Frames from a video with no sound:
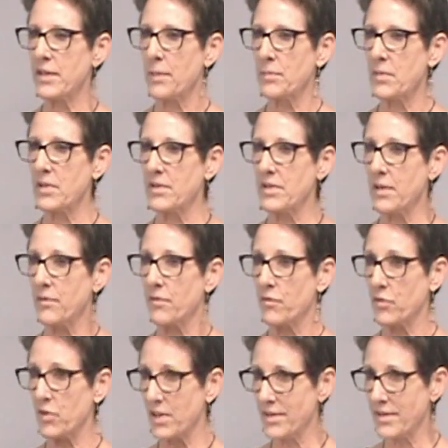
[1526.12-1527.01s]
and
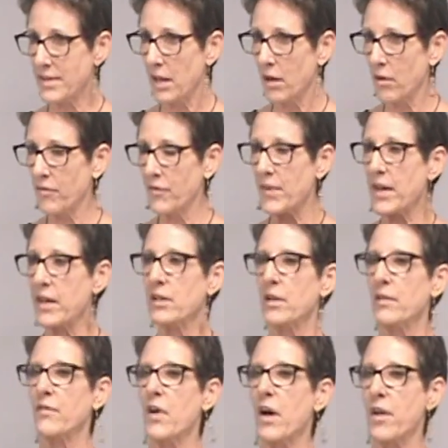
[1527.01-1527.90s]
acceptance of the
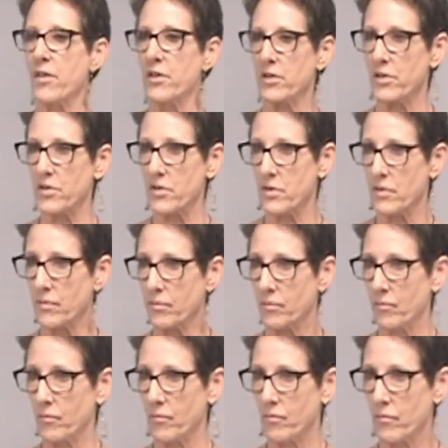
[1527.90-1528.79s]
self and of
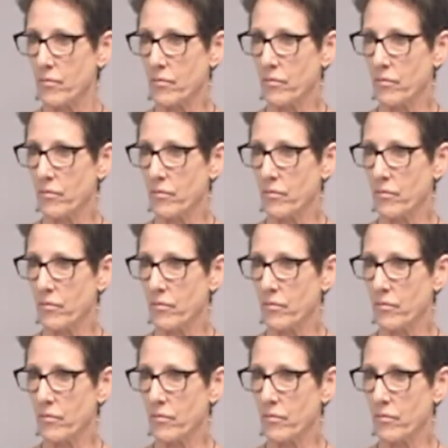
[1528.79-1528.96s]
others.